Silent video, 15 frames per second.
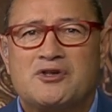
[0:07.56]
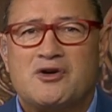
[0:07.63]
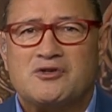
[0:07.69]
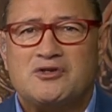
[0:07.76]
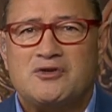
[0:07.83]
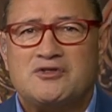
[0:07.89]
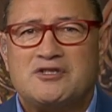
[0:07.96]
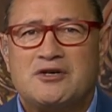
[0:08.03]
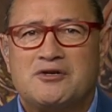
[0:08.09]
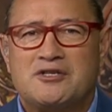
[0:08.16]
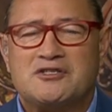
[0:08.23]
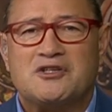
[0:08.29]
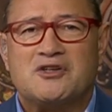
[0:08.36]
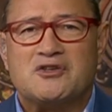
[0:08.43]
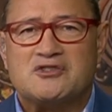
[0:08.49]

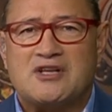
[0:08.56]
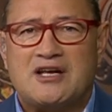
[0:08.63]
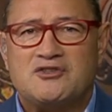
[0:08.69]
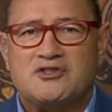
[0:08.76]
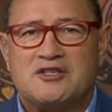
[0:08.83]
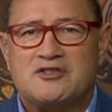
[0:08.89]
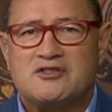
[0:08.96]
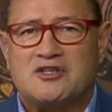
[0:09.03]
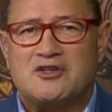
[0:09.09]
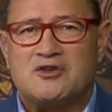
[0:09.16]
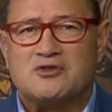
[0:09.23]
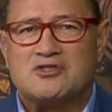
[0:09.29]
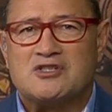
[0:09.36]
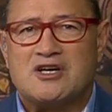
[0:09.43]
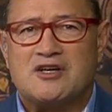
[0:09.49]
docu-series in Los Angeles
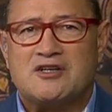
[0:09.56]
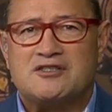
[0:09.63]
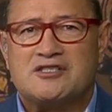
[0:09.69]
alongside